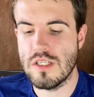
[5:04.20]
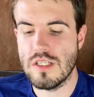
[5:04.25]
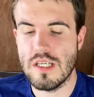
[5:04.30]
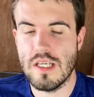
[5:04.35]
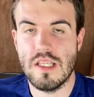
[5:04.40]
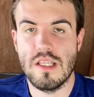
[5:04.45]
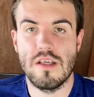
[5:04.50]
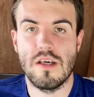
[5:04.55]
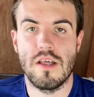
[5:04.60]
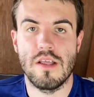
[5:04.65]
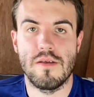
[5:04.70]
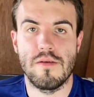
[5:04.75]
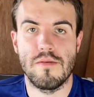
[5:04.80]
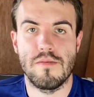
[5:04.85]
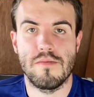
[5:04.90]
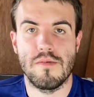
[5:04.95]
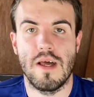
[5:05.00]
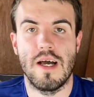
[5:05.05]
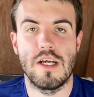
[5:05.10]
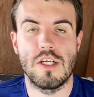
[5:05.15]
in the
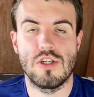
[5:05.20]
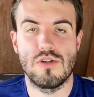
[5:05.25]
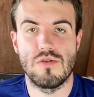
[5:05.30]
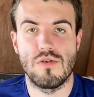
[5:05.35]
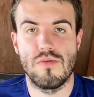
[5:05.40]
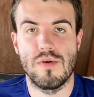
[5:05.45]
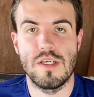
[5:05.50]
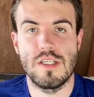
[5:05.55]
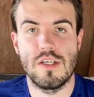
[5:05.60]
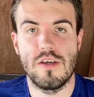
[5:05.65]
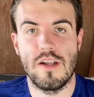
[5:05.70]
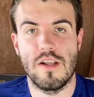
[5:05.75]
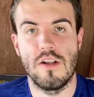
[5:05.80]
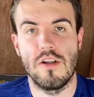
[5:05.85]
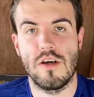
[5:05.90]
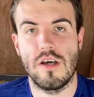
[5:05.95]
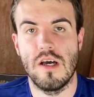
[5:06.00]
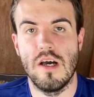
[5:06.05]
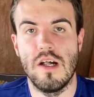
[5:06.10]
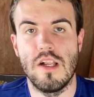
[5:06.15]
actual quiz that you have to
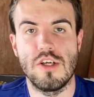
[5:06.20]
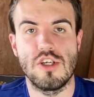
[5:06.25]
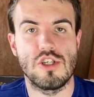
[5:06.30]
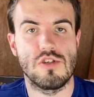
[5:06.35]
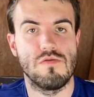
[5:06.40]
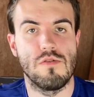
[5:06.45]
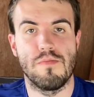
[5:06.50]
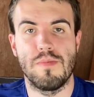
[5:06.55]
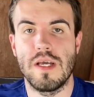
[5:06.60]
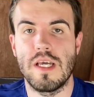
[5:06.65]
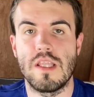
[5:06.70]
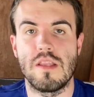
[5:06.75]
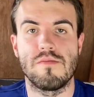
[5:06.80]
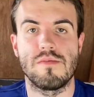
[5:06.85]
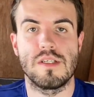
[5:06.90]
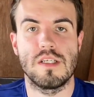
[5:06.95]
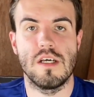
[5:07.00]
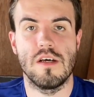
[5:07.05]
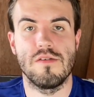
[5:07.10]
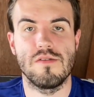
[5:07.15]
look at early just repeat
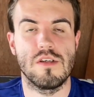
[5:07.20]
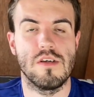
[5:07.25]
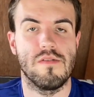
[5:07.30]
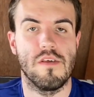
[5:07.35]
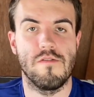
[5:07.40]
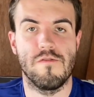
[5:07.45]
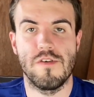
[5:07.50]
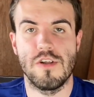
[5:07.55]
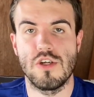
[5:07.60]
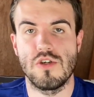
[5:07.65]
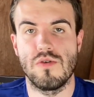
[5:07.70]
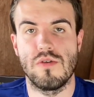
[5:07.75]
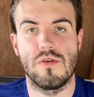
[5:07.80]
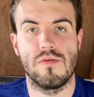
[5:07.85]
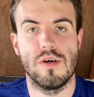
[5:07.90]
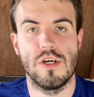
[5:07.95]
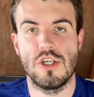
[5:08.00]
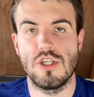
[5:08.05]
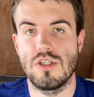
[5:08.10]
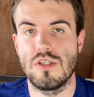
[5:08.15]
themselves. If they finish all the
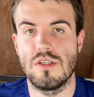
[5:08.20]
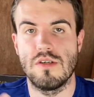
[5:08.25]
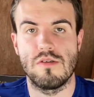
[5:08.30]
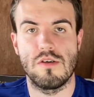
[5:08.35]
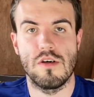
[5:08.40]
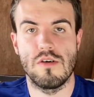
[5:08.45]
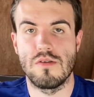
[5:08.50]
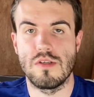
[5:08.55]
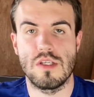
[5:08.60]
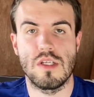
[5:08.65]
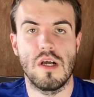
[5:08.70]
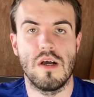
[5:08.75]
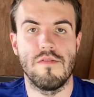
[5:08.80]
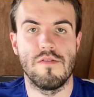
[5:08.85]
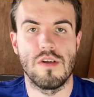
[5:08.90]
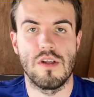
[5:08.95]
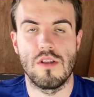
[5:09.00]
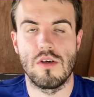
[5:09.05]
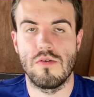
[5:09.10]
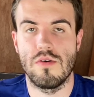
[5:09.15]
questions, they'll go and have
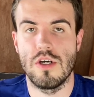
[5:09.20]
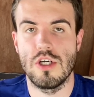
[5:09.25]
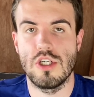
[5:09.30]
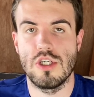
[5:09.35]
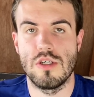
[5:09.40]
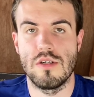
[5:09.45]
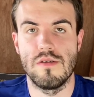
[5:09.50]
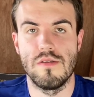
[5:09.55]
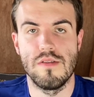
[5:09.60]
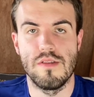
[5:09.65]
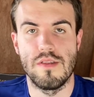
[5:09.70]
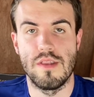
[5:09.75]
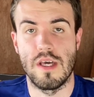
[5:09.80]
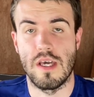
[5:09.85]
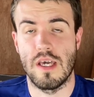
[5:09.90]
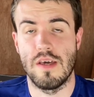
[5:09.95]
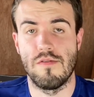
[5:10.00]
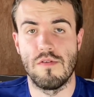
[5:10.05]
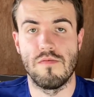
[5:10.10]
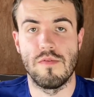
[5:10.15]
another question. They're
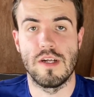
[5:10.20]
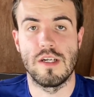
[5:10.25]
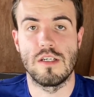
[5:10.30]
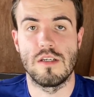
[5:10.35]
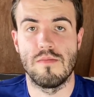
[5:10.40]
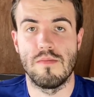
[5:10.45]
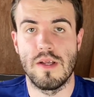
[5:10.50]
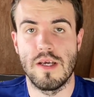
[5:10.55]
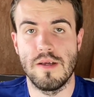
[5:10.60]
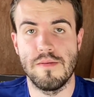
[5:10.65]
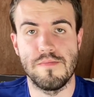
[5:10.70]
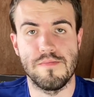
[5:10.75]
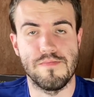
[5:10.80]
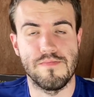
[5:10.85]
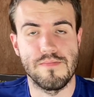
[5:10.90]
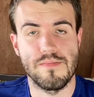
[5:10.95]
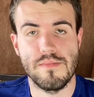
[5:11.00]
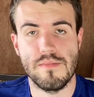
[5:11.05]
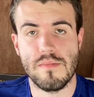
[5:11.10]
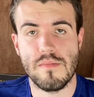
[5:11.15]
given randomly.
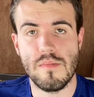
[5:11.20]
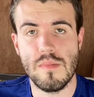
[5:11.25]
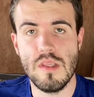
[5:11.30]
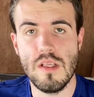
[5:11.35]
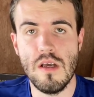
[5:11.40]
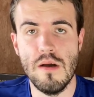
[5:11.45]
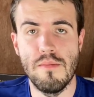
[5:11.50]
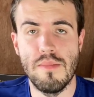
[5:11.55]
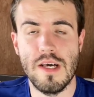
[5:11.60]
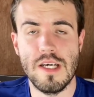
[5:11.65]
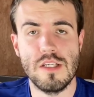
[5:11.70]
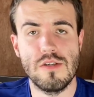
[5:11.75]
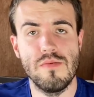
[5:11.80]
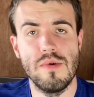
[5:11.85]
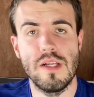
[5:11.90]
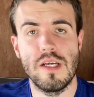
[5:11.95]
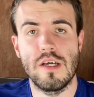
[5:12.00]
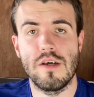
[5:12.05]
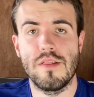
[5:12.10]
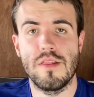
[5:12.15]
That's a
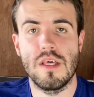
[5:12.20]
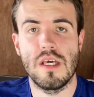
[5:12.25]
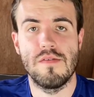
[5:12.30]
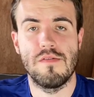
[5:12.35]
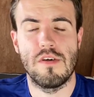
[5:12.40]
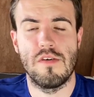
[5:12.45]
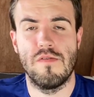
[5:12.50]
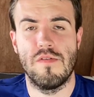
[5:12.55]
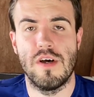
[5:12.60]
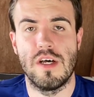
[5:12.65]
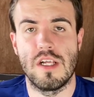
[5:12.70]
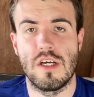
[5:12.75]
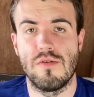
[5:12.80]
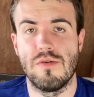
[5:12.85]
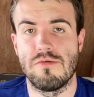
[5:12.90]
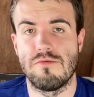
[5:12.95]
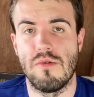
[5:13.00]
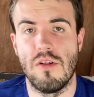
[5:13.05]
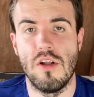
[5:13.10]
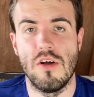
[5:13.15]
really good thing if you can find a
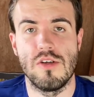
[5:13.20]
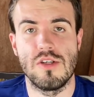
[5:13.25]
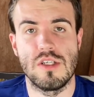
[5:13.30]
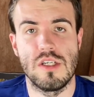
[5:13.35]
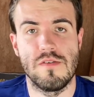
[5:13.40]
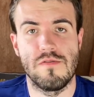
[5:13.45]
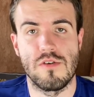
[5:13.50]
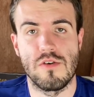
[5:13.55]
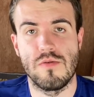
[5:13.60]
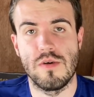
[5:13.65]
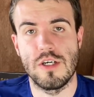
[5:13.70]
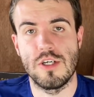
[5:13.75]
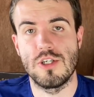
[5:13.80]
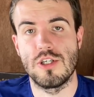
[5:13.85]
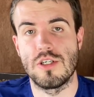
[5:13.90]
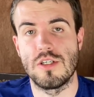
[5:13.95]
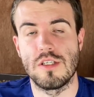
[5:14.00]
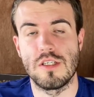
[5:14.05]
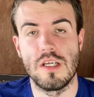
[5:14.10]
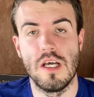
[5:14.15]
quiz with lots of different questions.